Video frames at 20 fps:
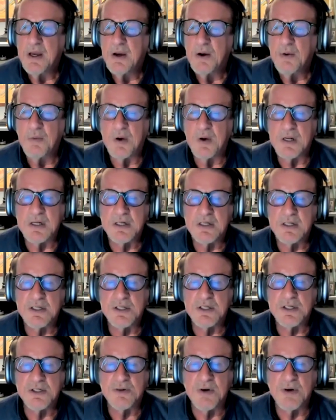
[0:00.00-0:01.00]
What
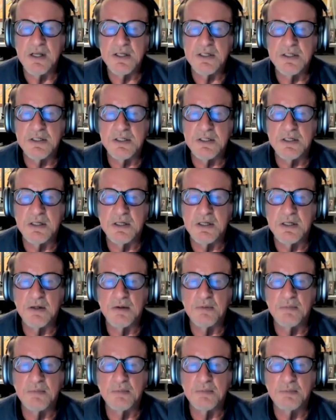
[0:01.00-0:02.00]
distressed
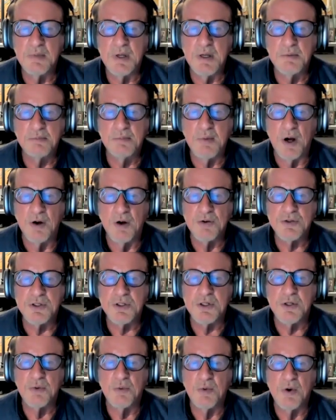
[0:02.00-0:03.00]
me
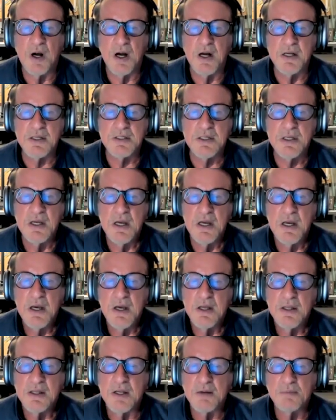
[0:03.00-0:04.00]
most was
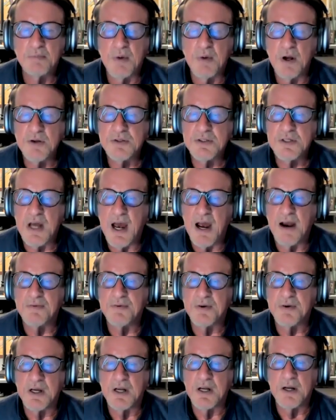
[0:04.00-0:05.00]
that most
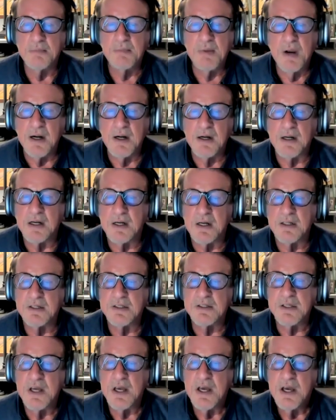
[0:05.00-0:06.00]
African
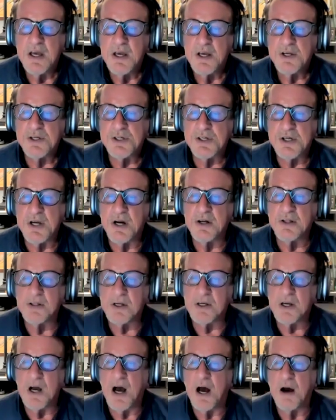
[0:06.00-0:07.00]
Americans share the
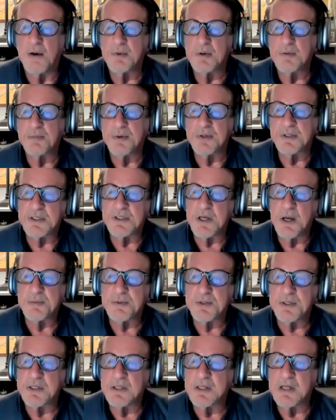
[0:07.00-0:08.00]
common
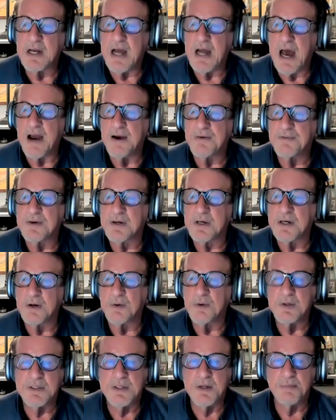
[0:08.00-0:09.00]
perception that Africa
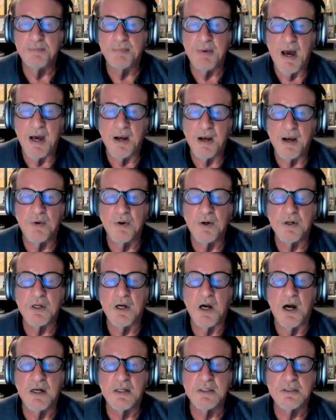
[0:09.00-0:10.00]
was a backward
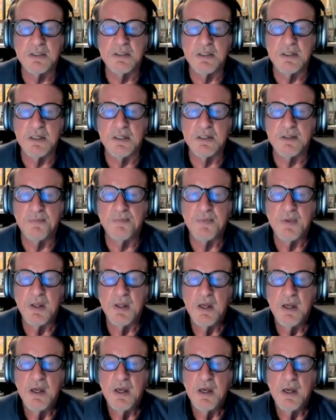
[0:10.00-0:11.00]
continent,
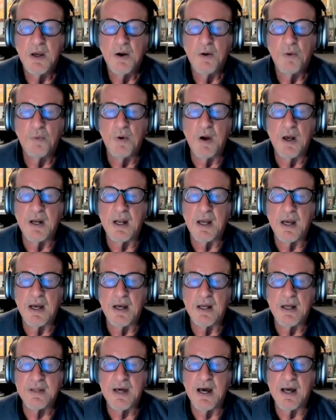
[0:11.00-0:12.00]
when
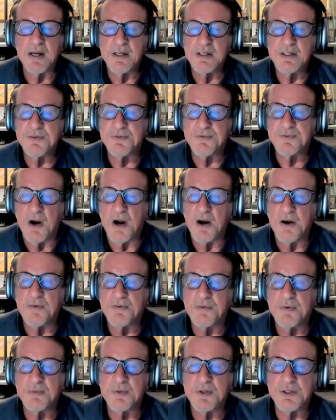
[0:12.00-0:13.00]
that is far
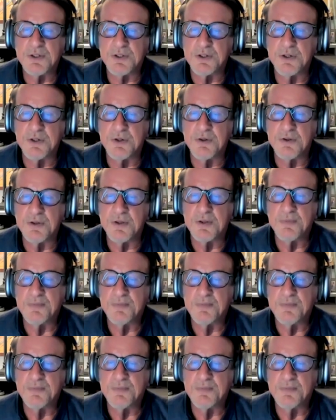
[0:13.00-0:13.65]
from the truth.